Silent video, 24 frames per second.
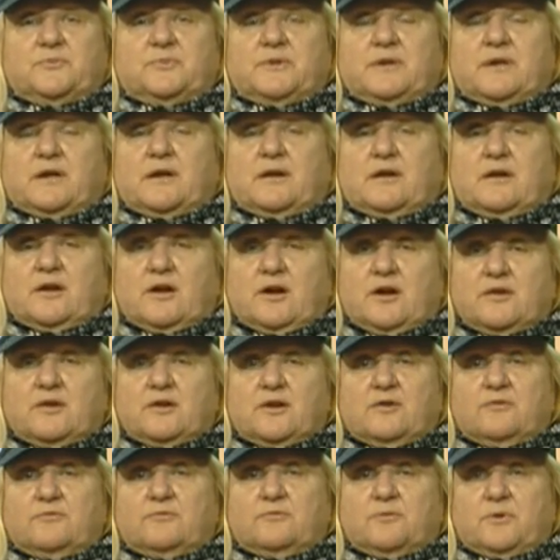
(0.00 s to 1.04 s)
me a lot
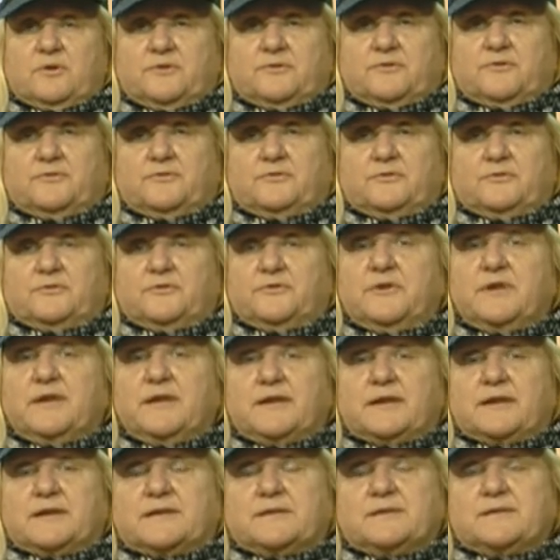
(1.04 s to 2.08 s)
of wonderful
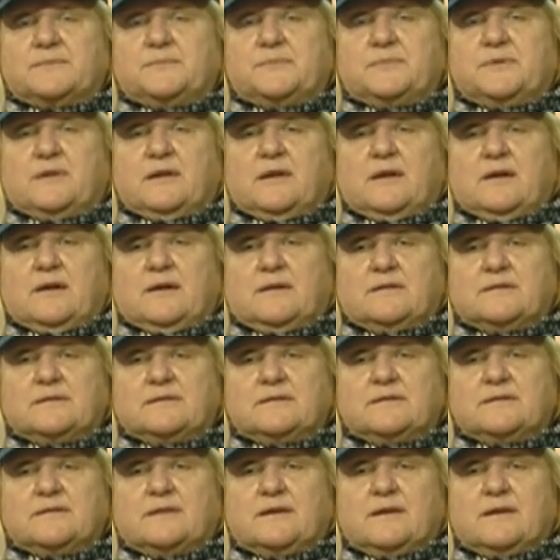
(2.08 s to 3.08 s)
things because